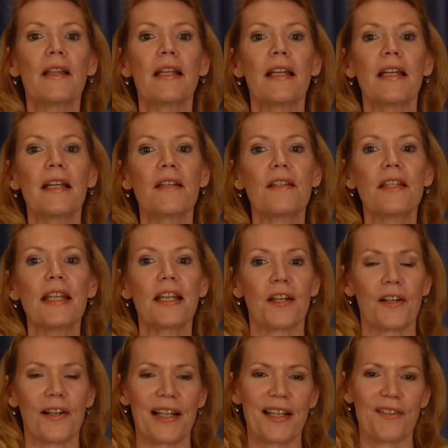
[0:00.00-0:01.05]
The
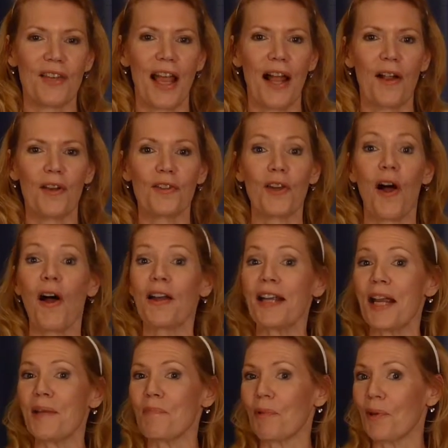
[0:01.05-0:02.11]
dinner is held on
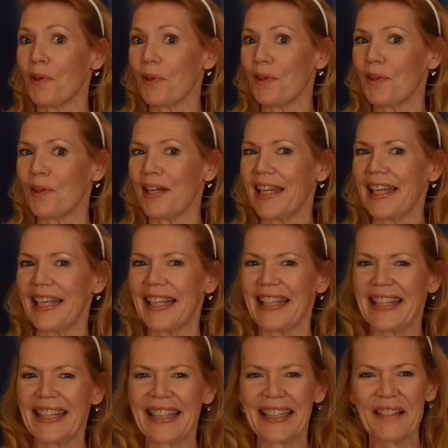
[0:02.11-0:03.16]
April 30th.